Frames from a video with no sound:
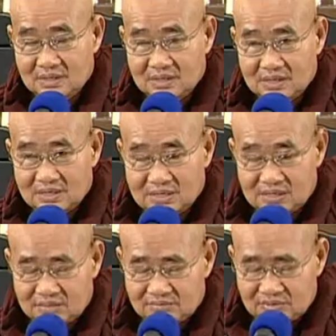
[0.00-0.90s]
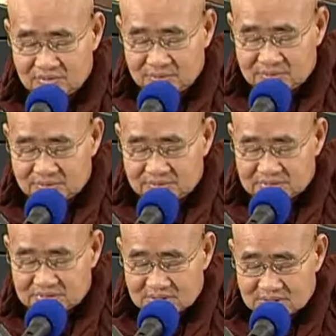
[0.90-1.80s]
Again, if you want to
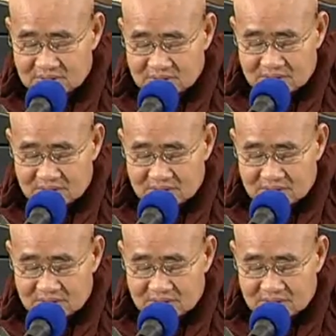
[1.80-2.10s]
see